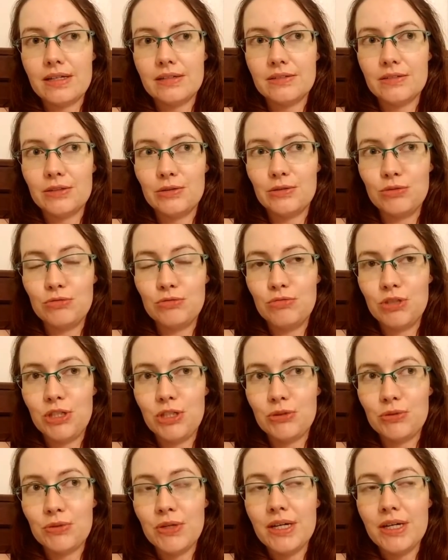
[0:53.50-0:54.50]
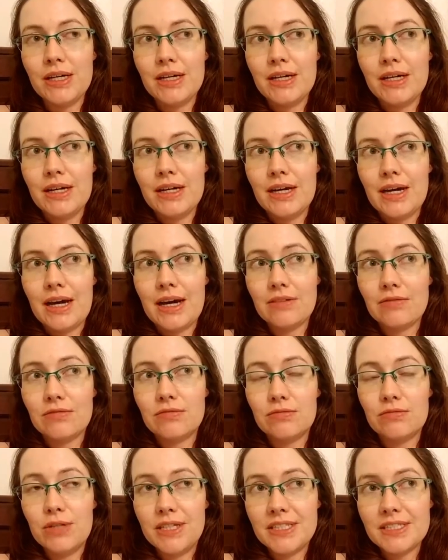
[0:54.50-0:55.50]
who, have
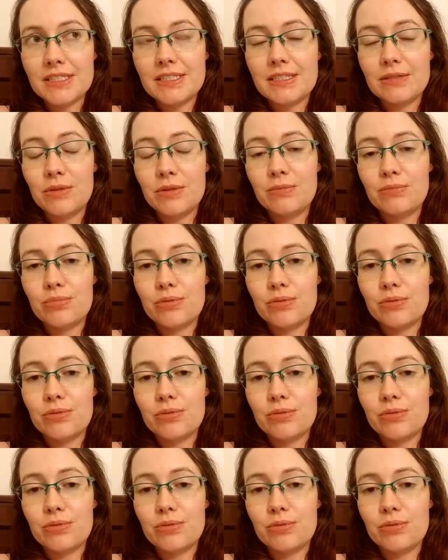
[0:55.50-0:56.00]
risks that would